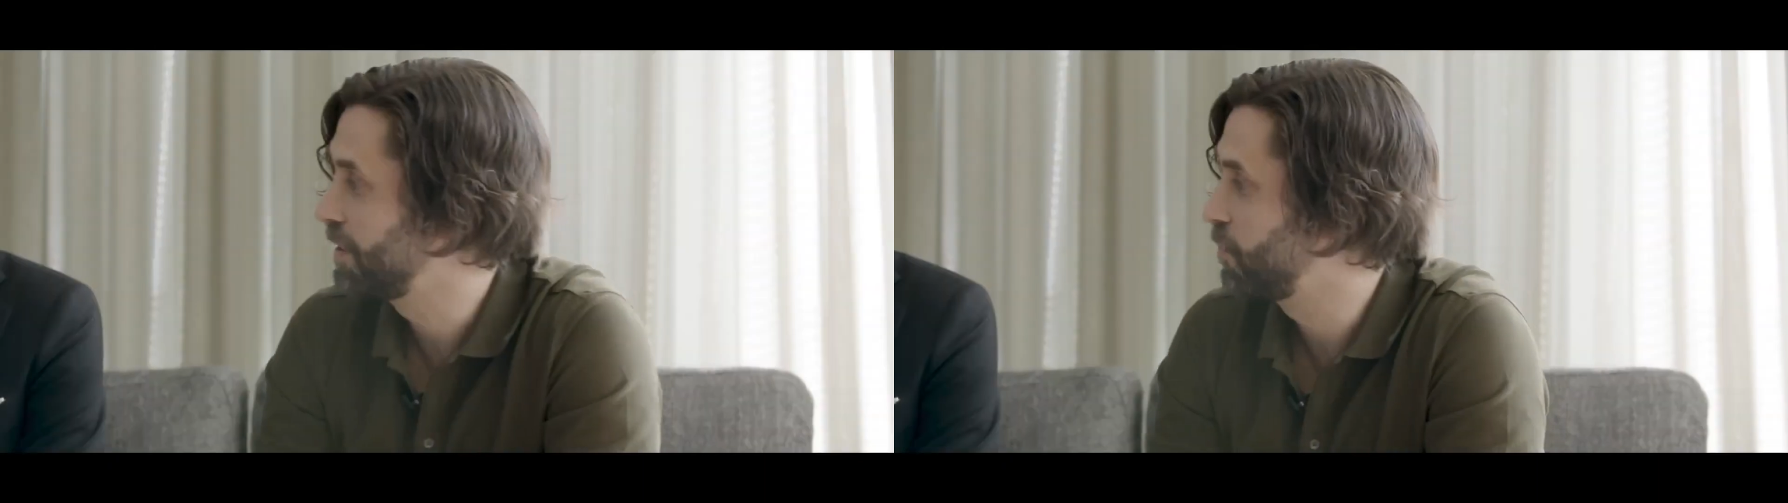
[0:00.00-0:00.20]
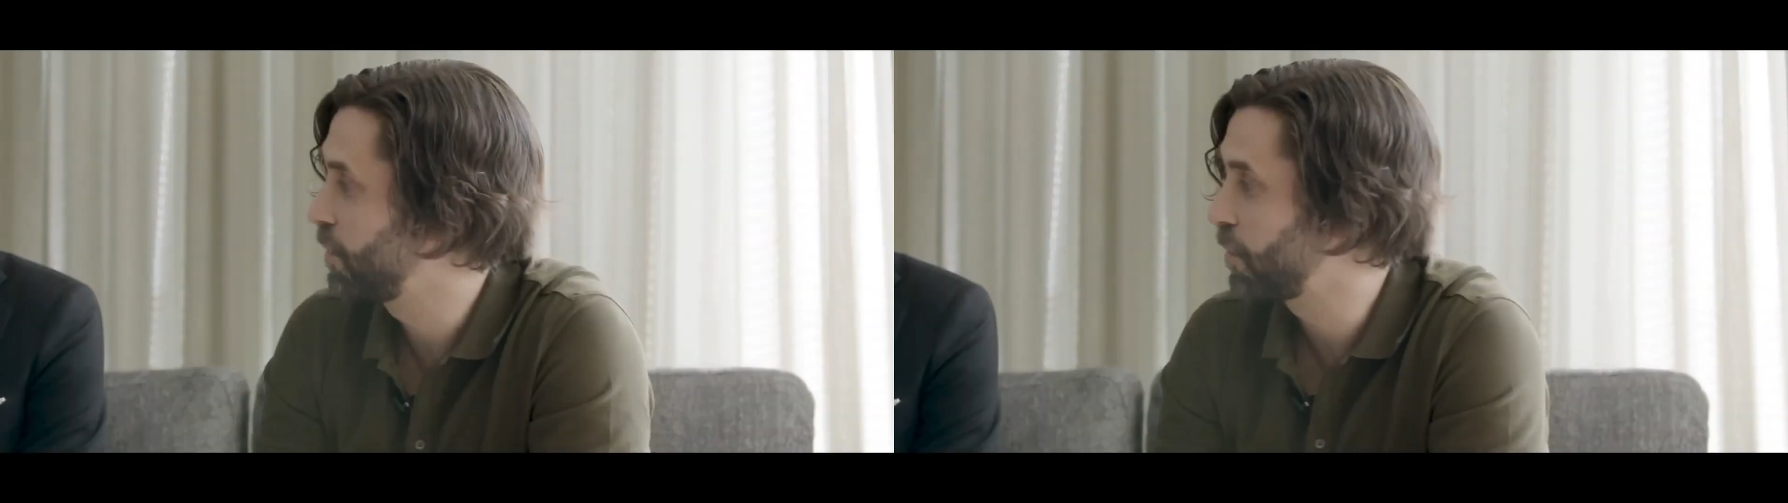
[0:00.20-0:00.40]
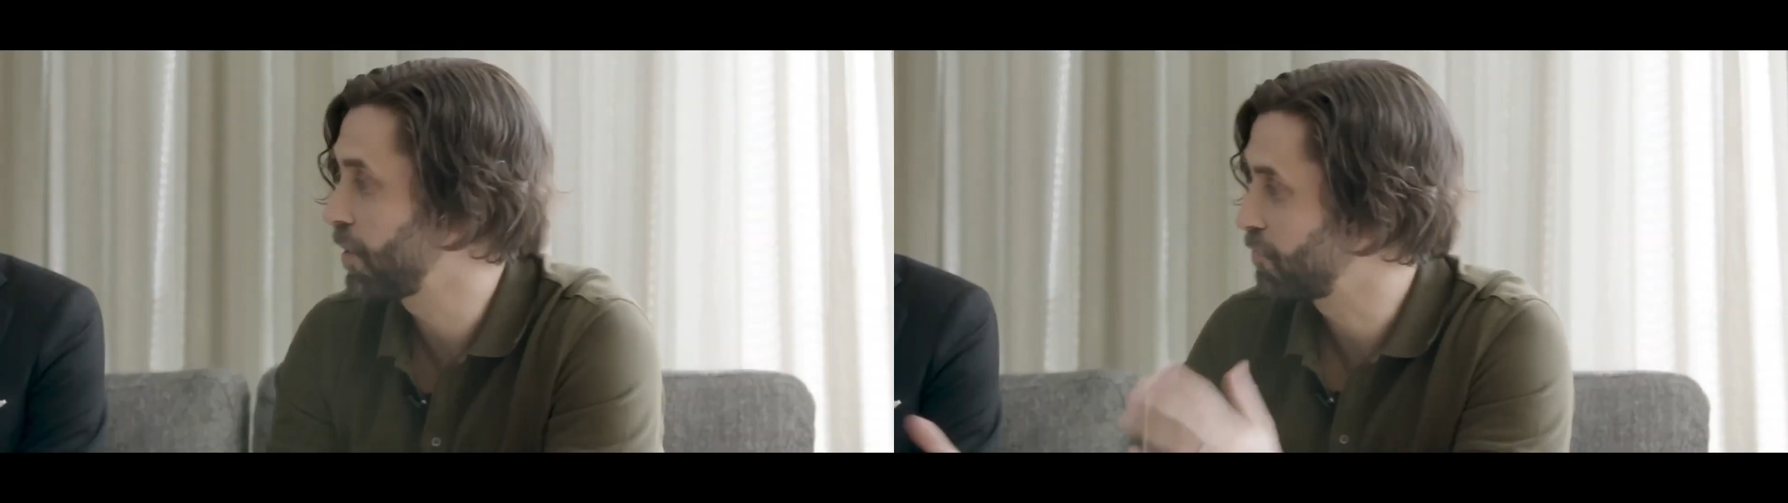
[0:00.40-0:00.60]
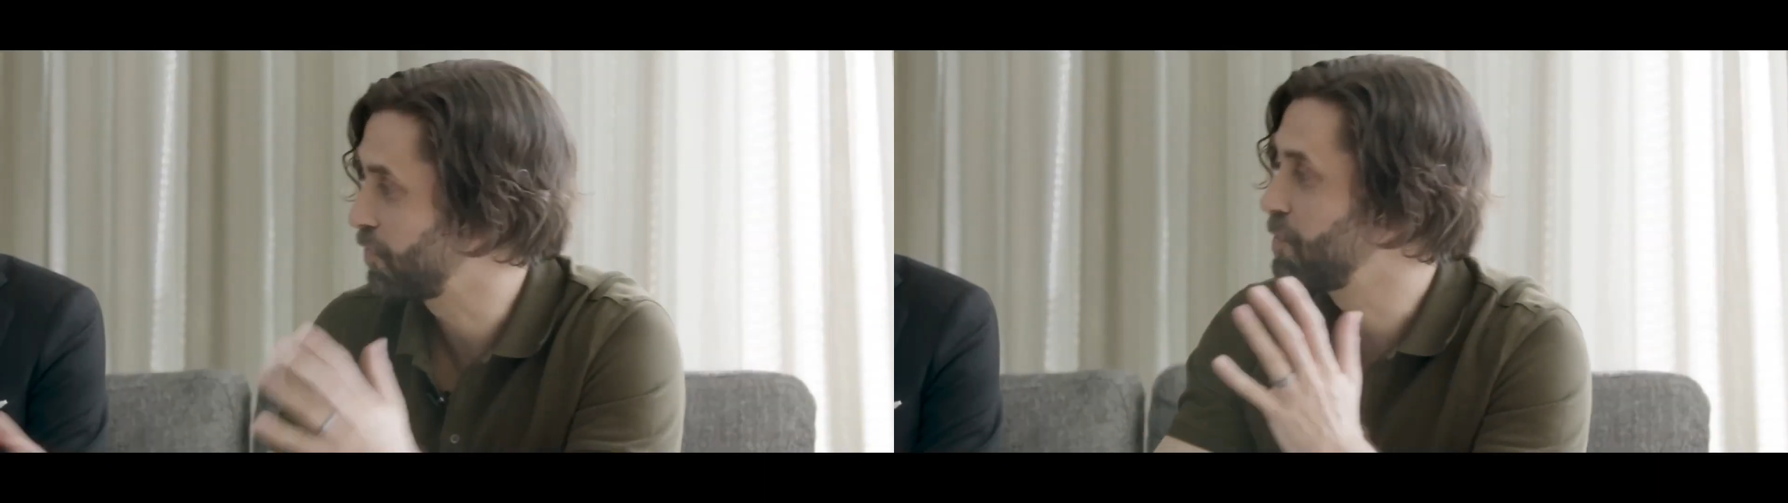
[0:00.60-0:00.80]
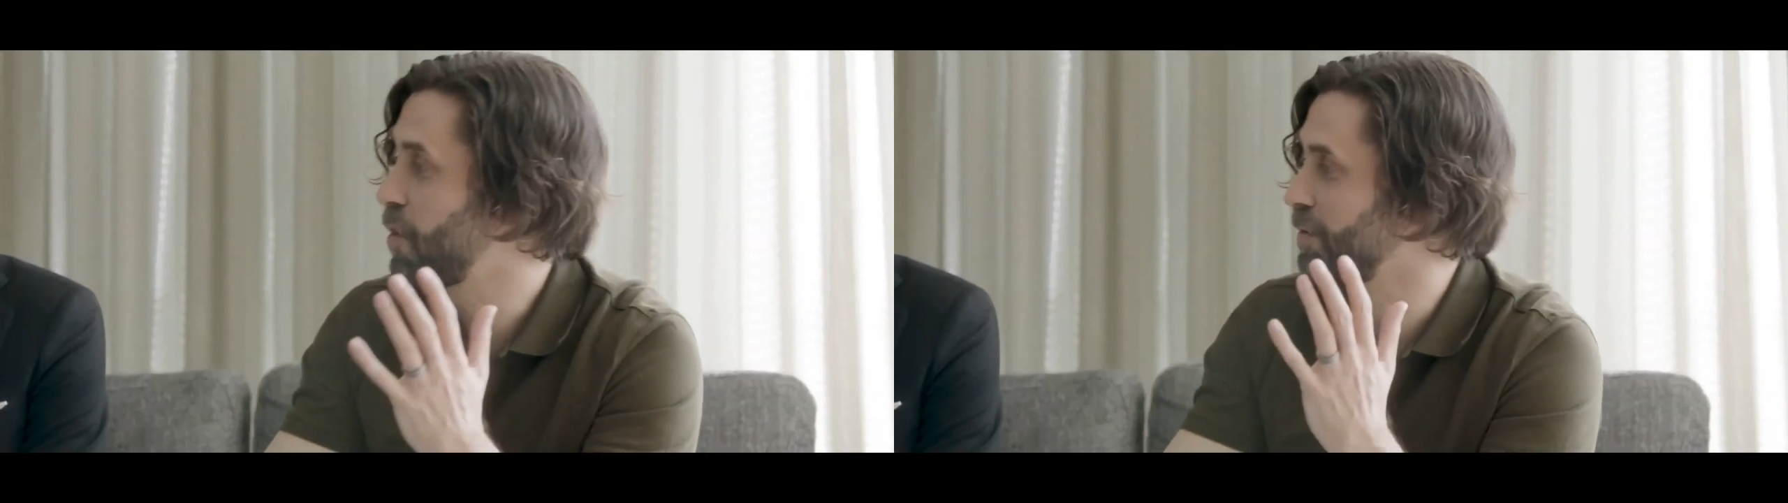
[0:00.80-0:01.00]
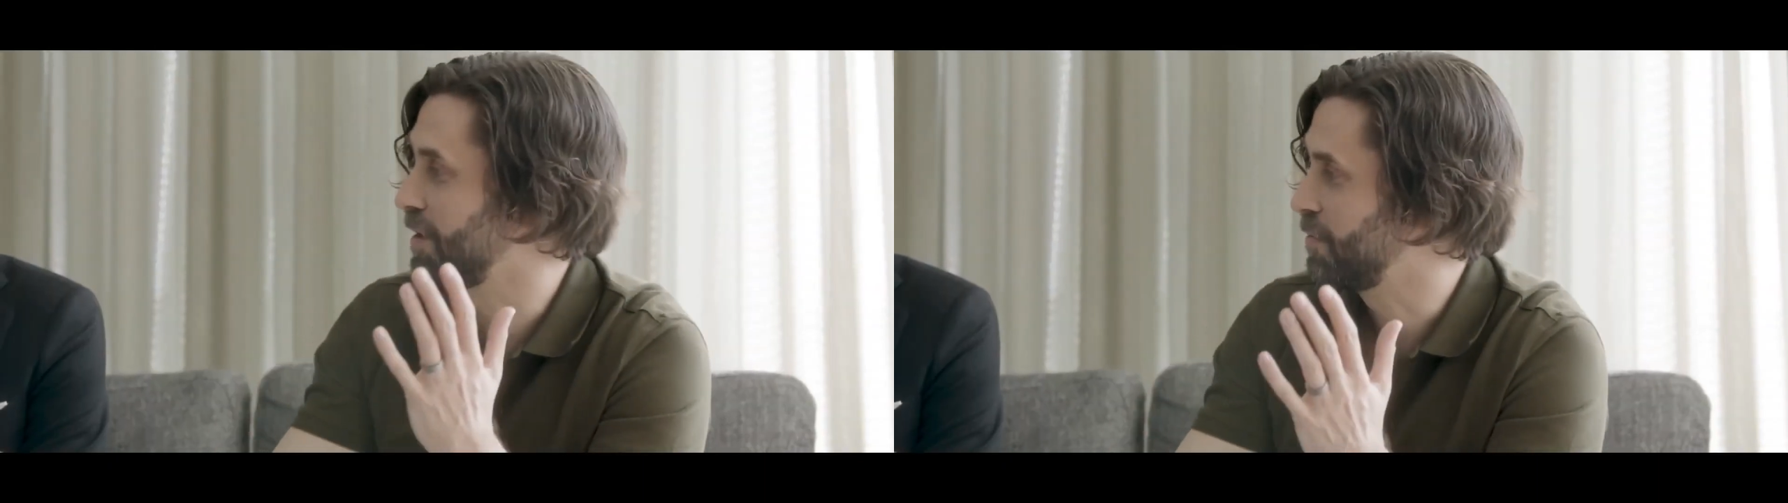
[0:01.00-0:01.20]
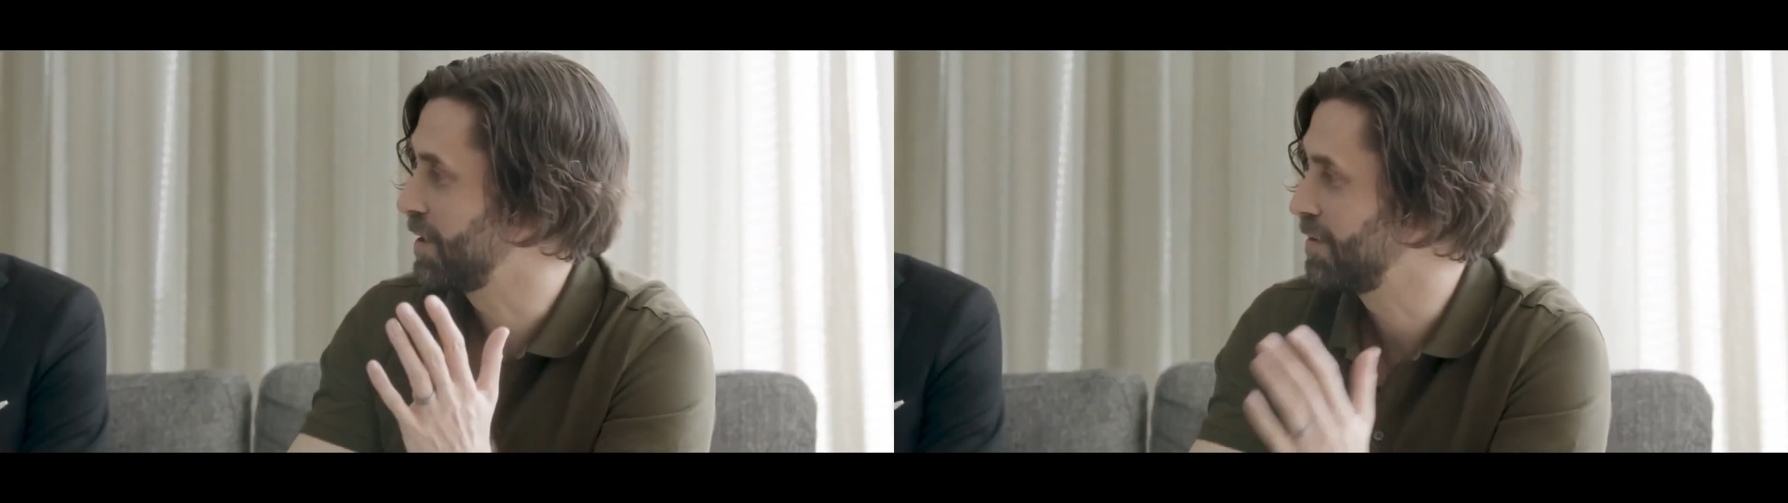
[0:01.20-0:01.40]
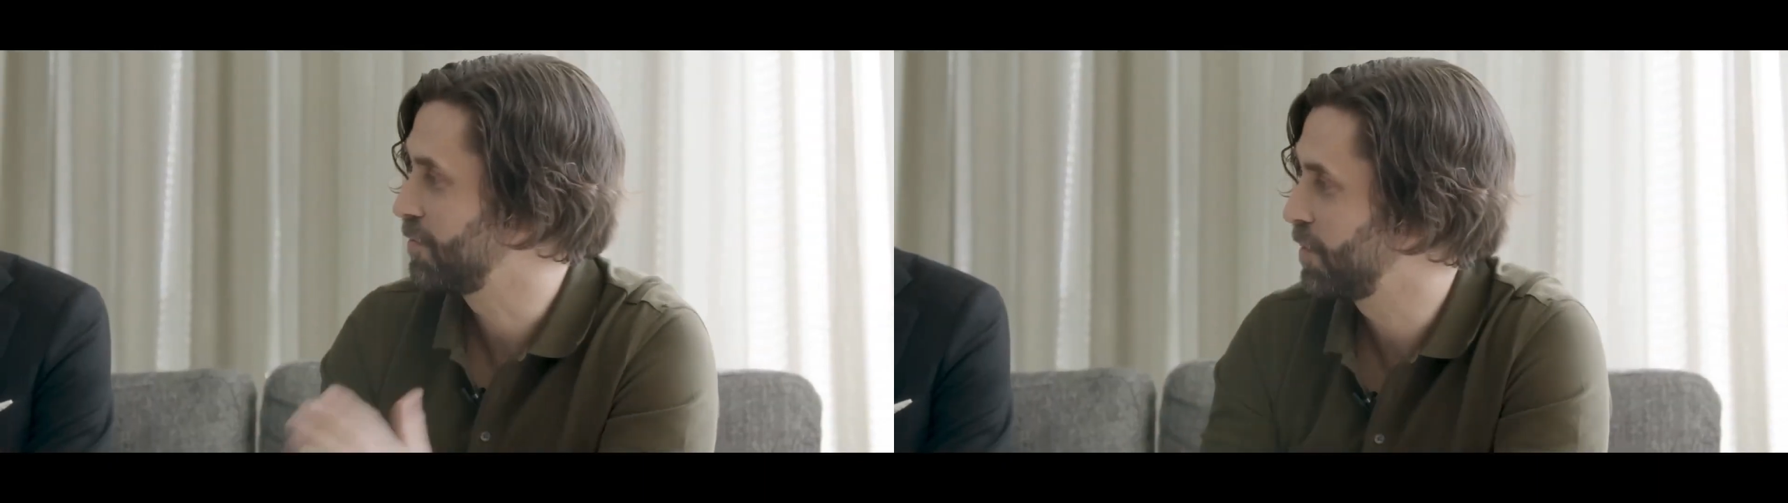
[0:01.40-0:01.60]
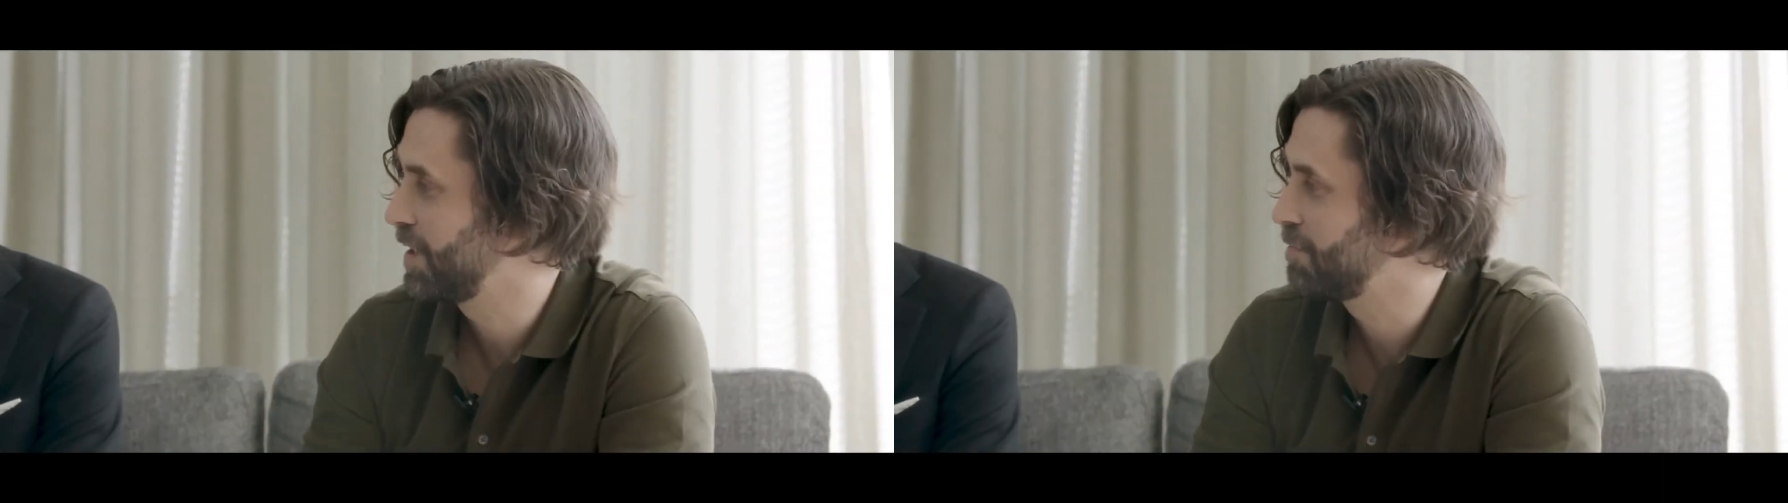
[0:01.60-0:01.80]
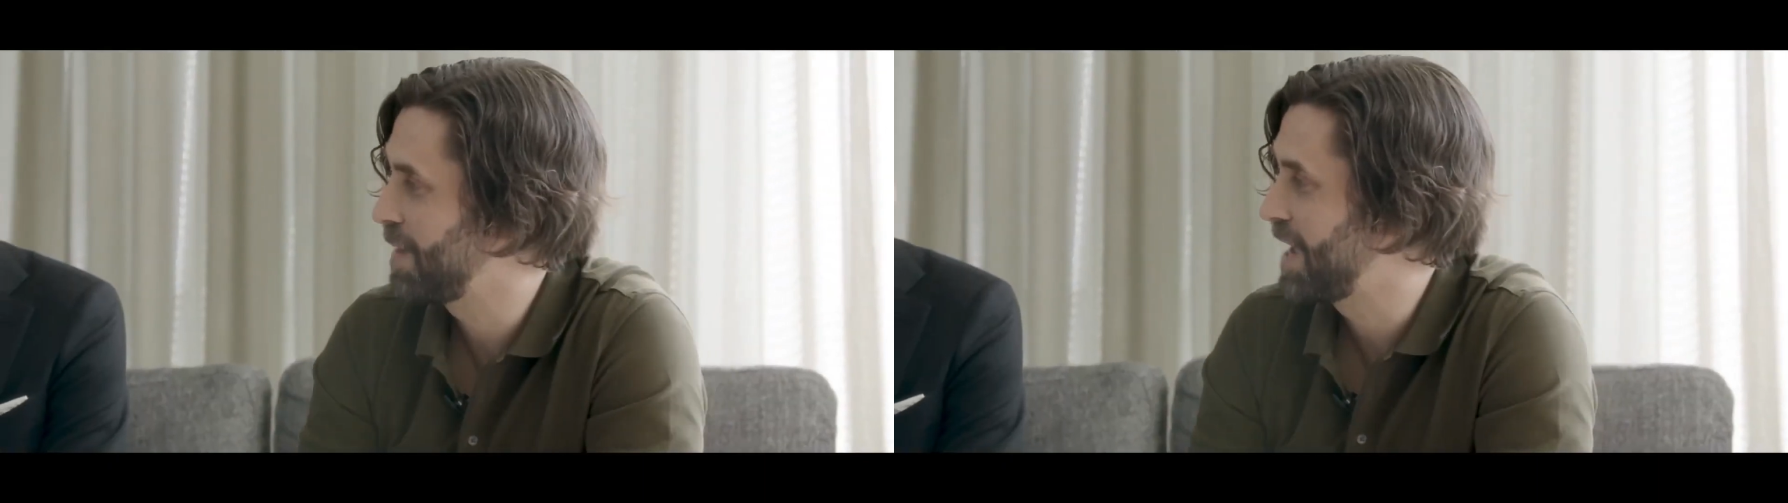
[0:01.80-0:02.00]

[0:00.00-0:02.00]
We work remotely with